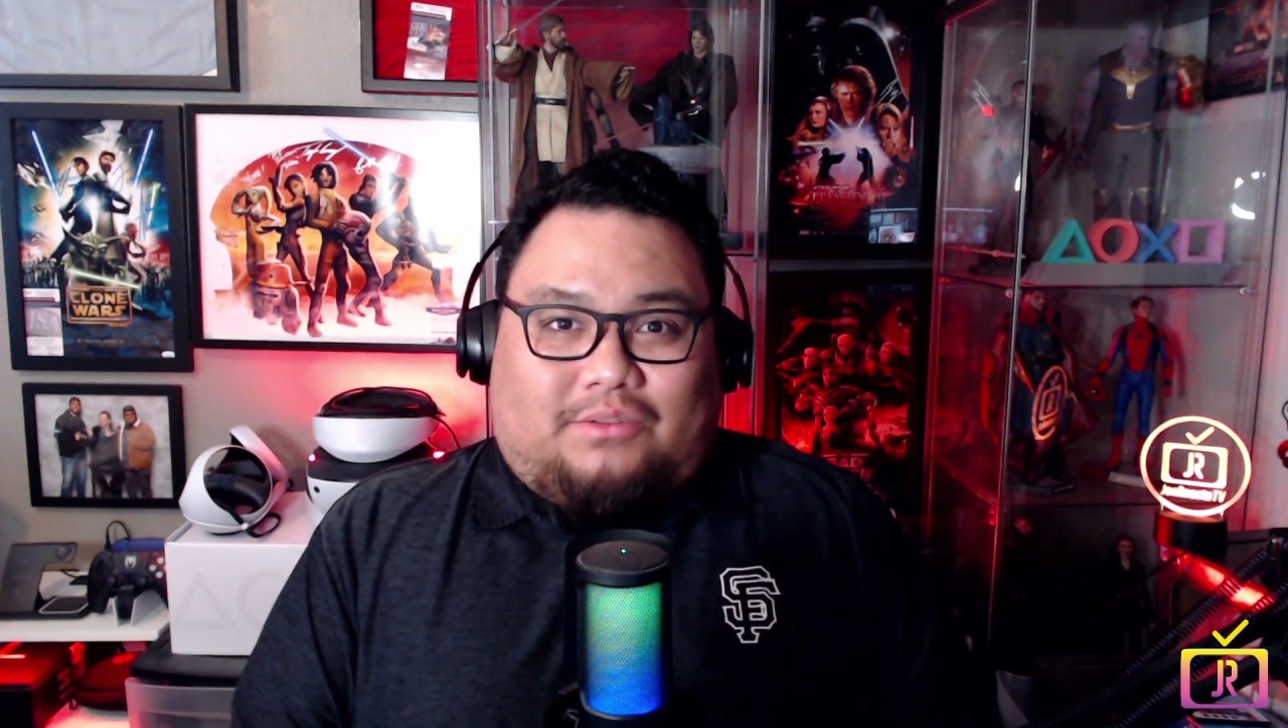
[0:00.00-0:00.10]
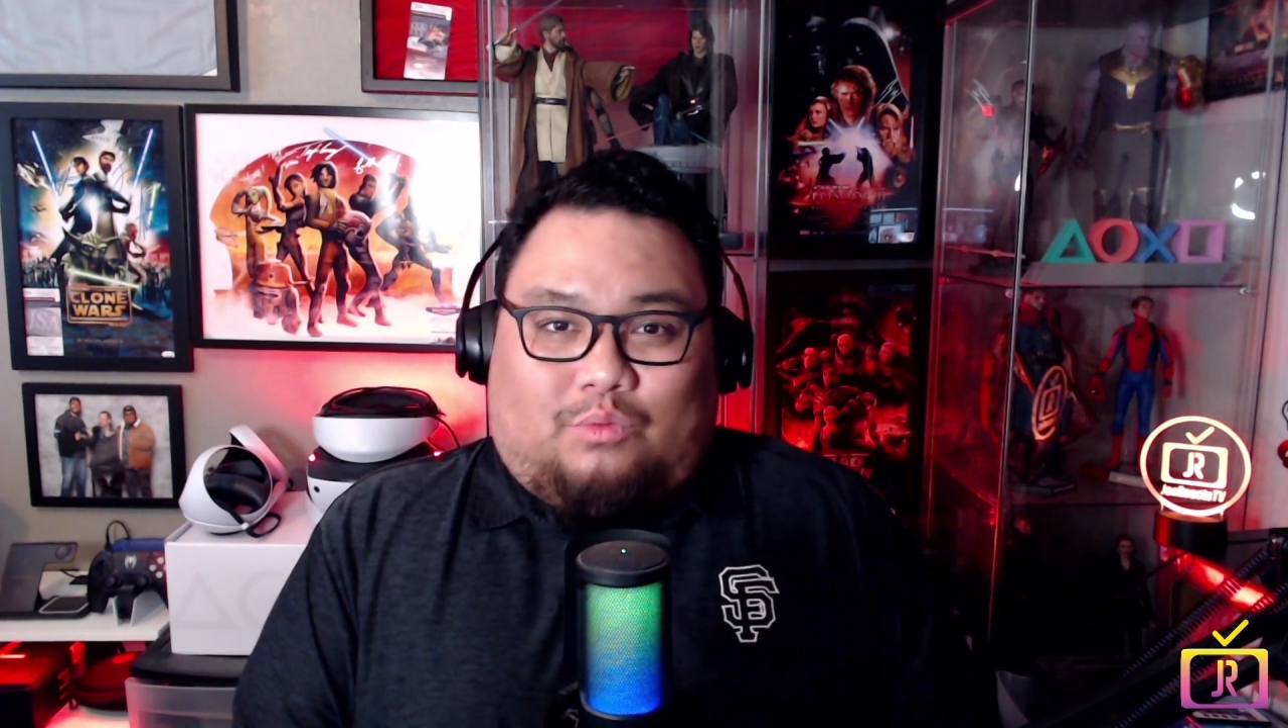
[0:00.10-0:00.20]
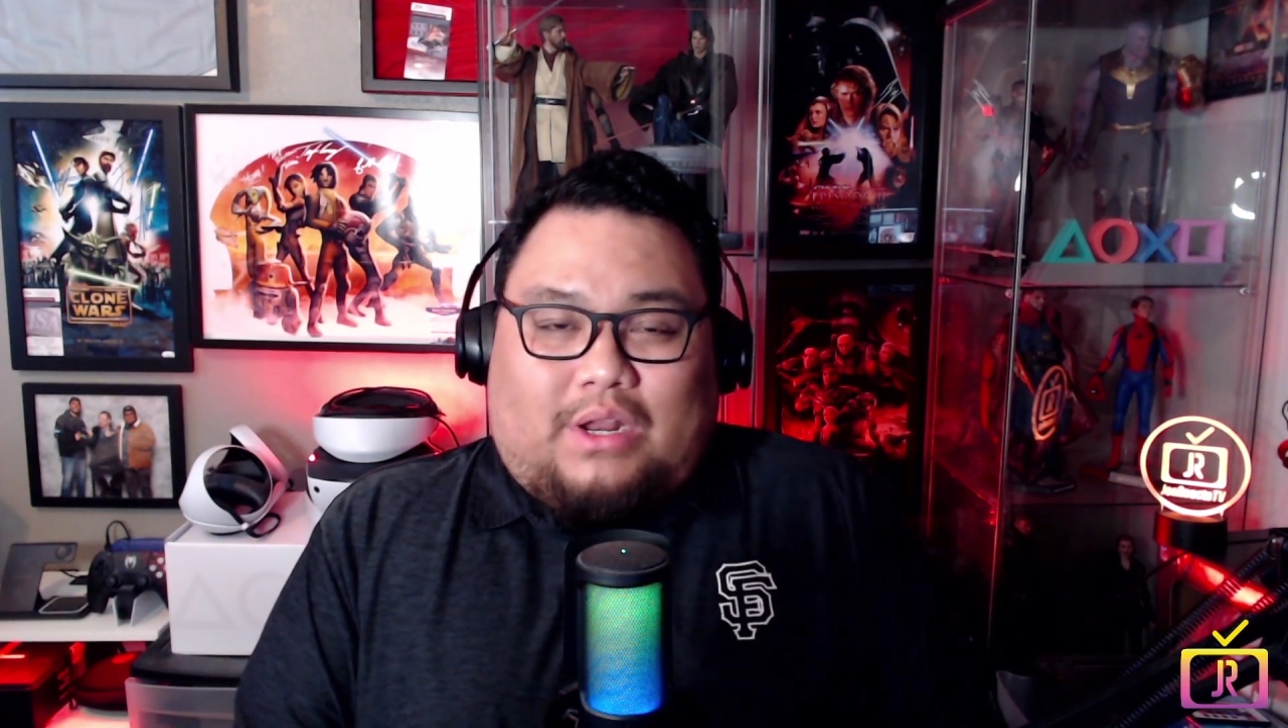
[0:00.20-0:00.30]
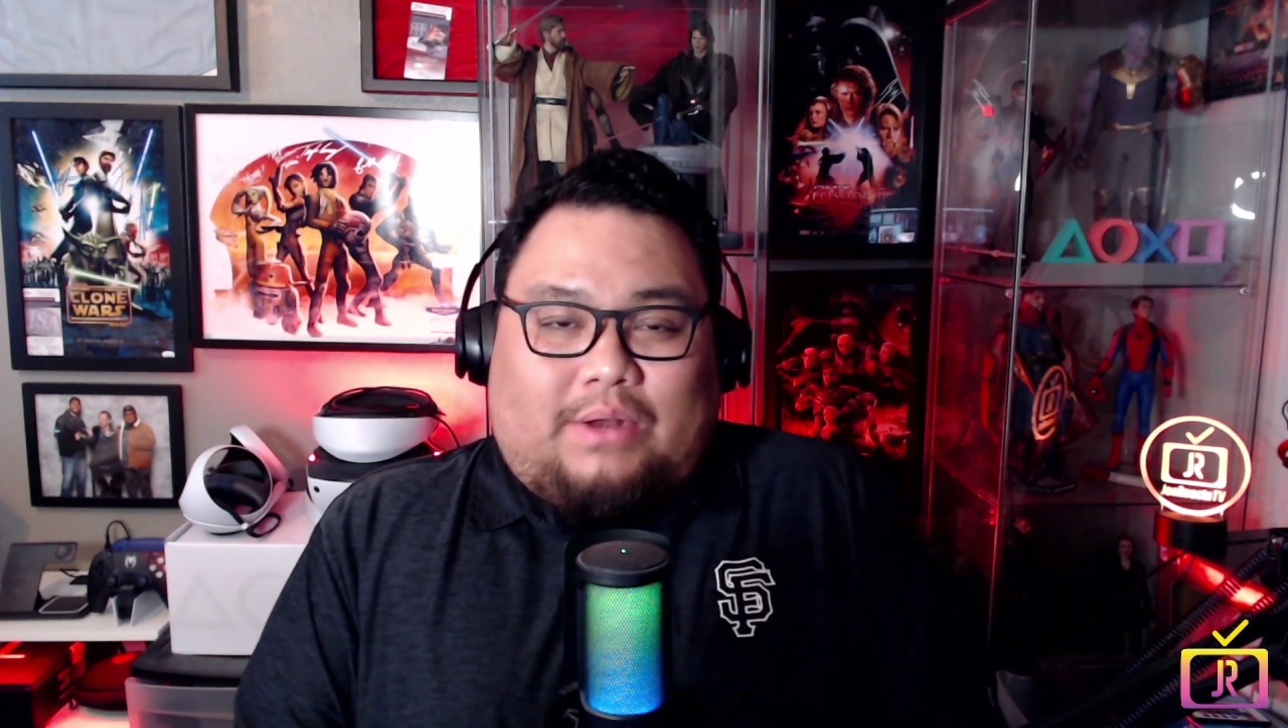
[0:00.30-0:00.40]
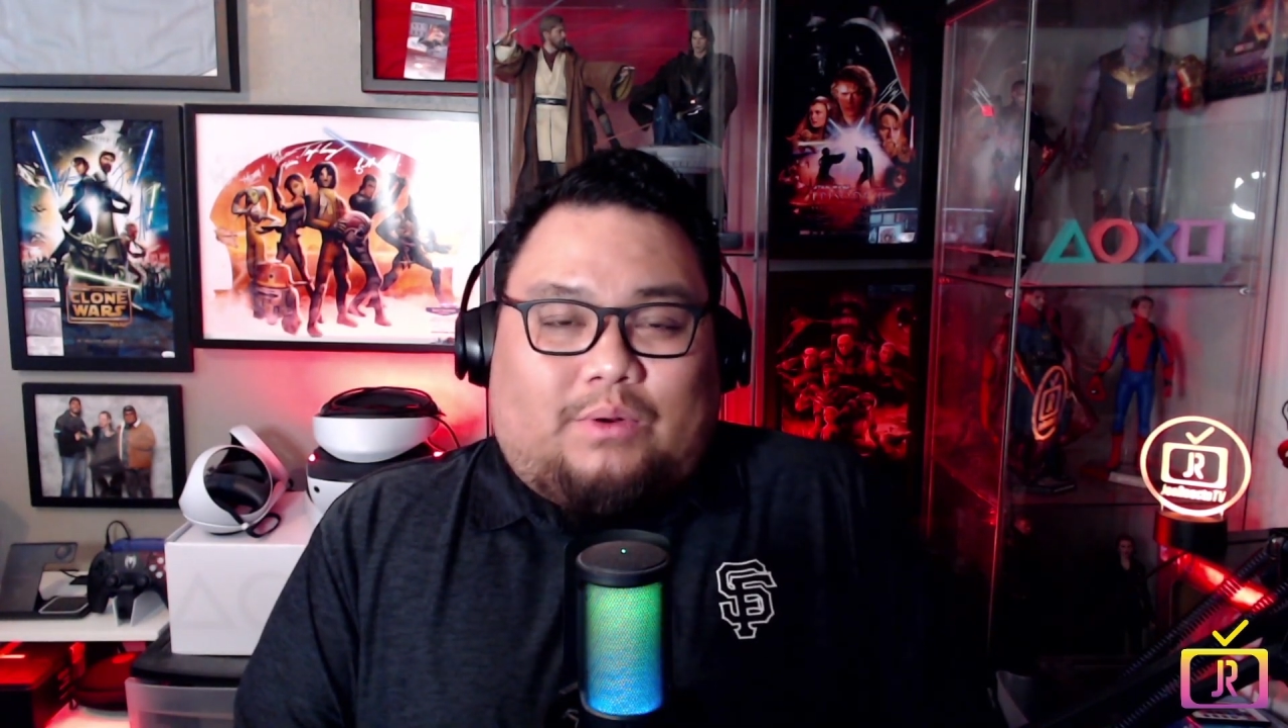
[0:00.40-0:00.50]

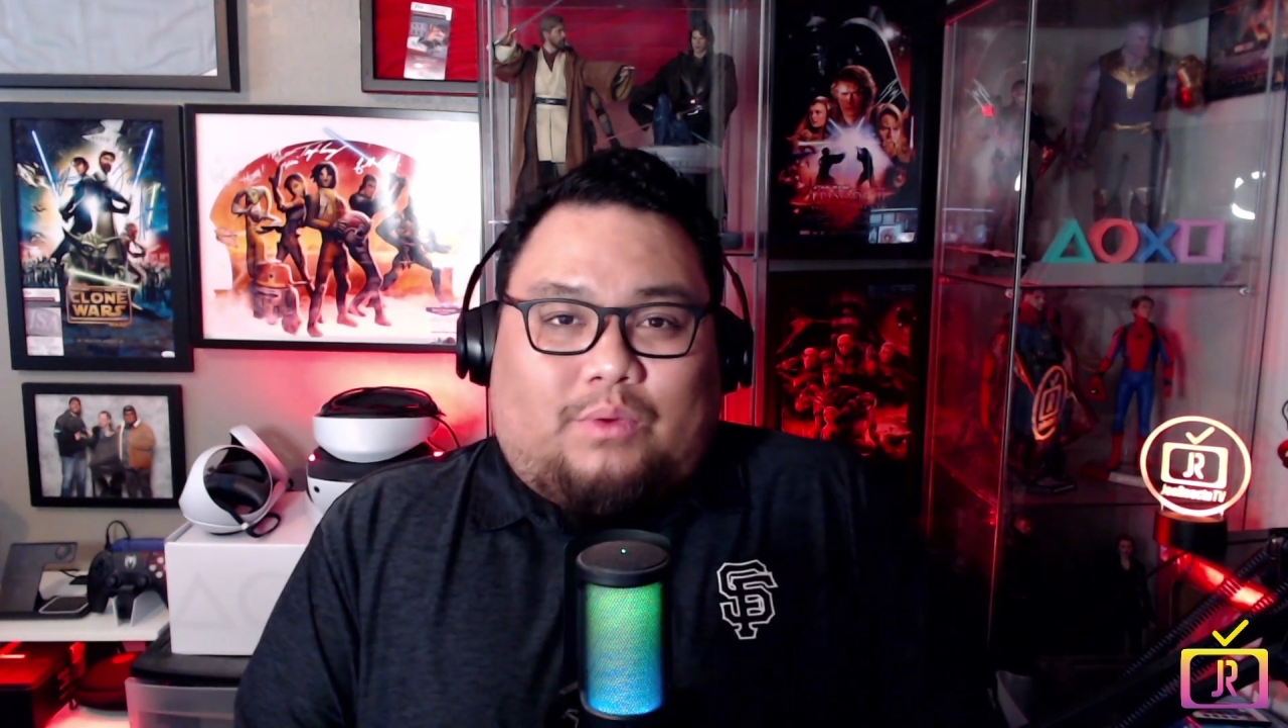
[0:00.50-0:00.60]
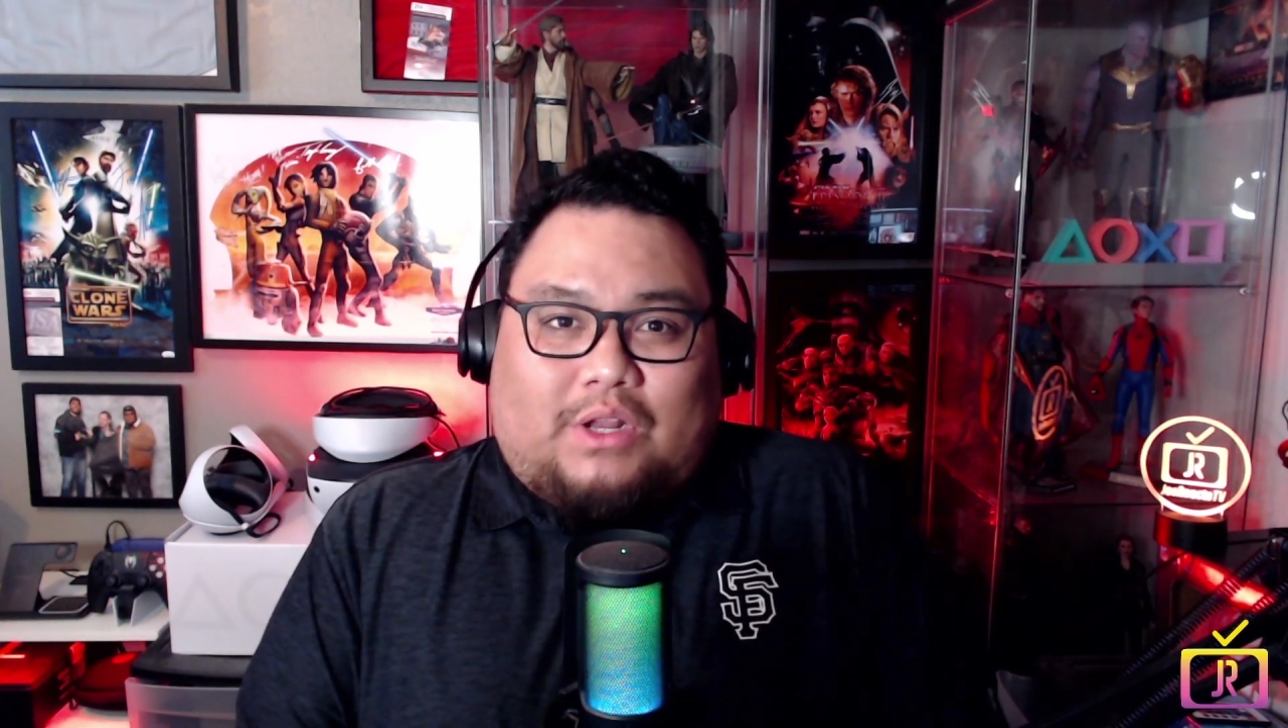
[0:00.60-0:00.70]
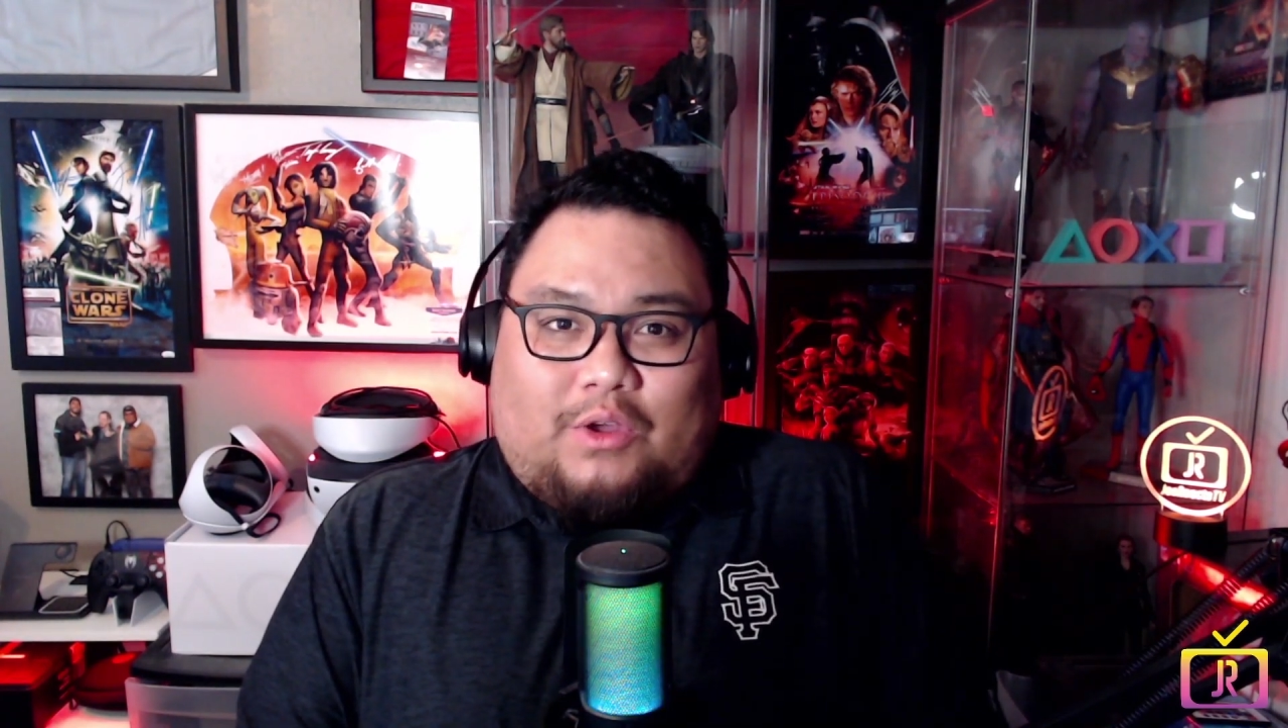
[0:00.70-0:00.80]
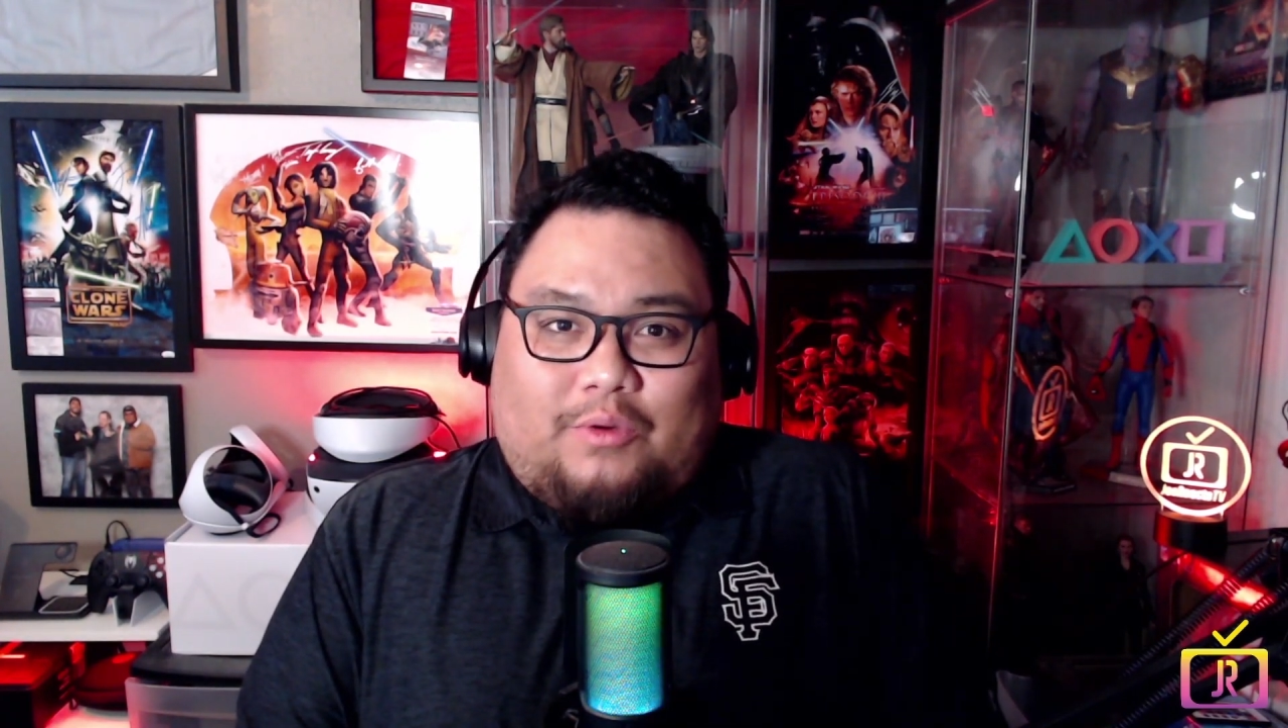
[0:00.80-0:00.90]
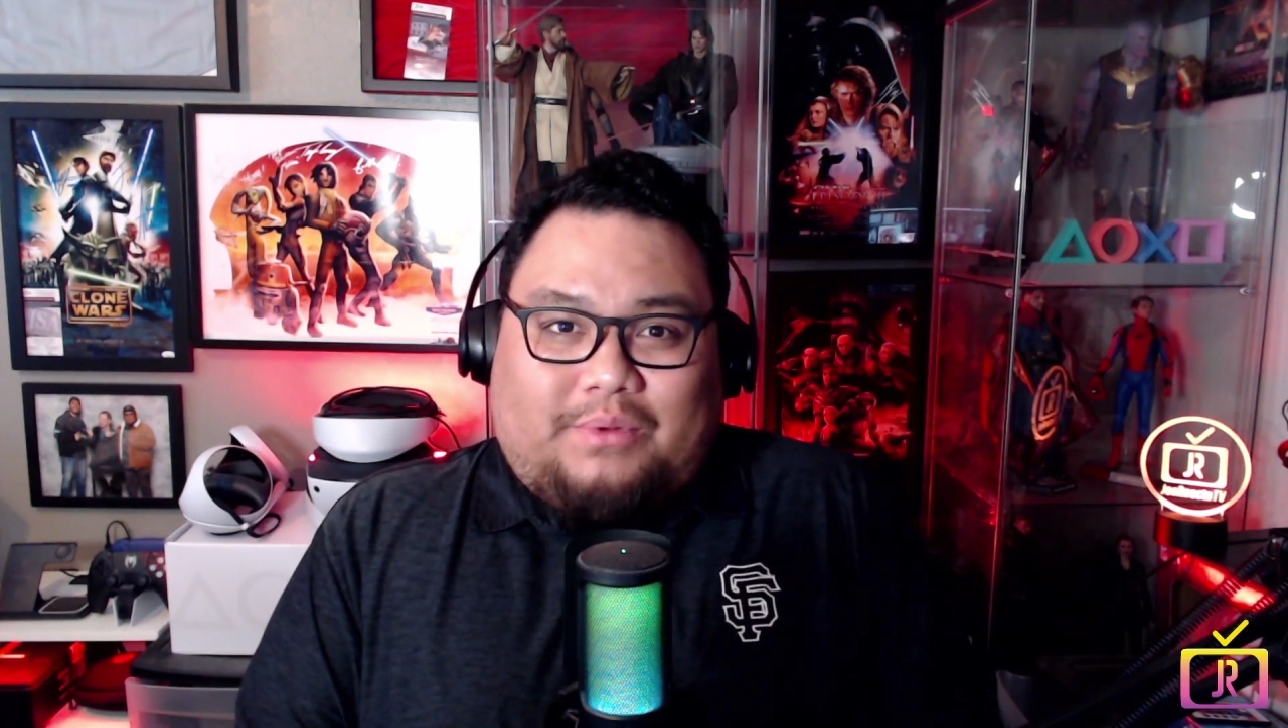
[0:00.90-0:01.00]
what everyone
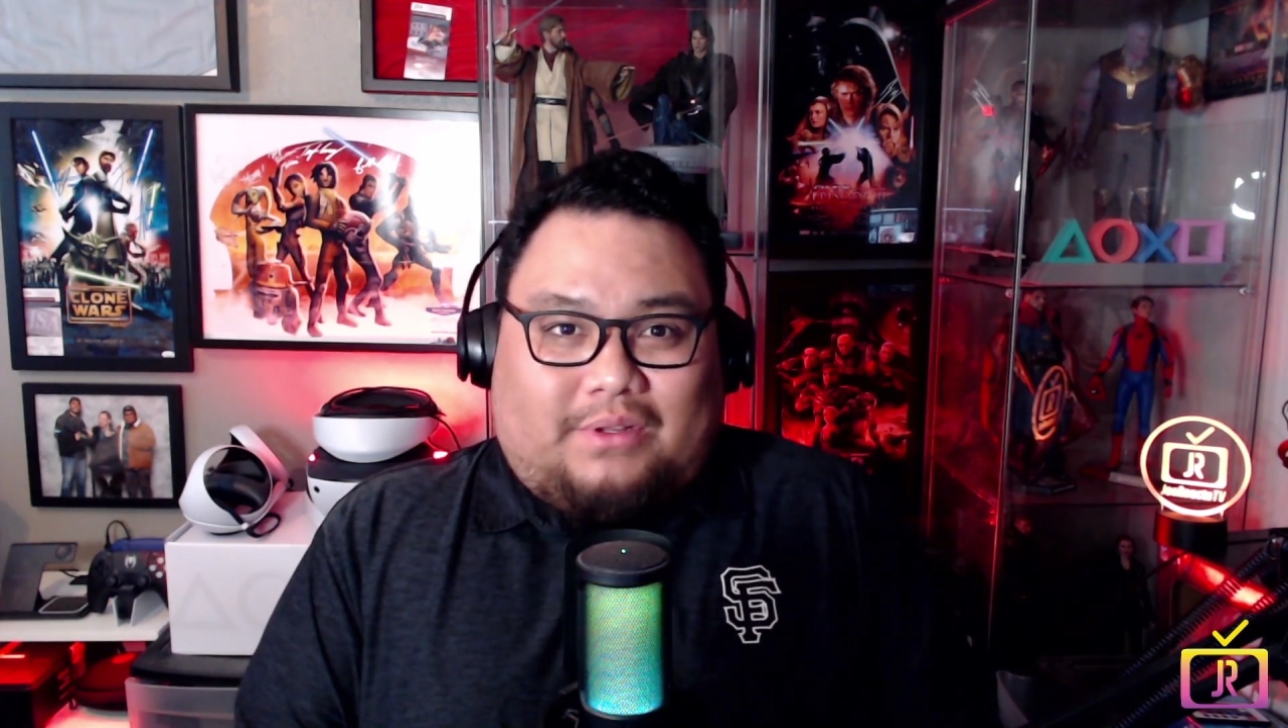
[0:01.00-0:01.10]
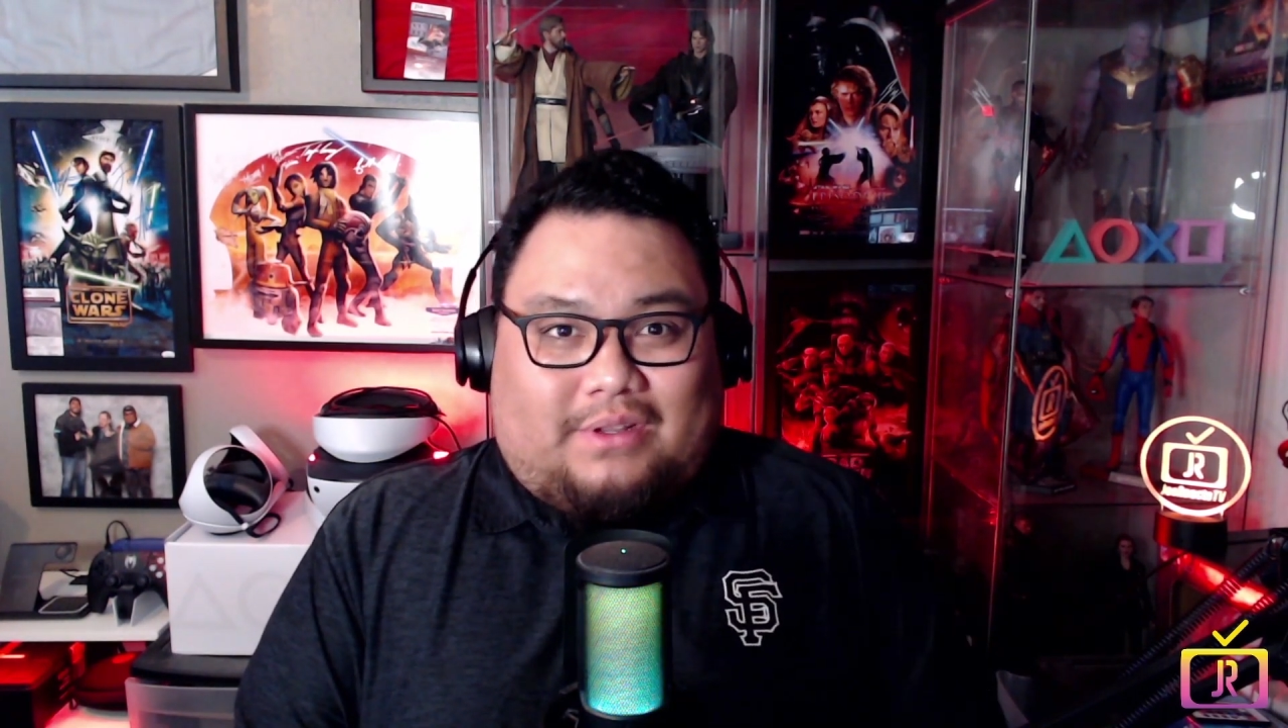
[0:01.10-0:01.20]
hoped,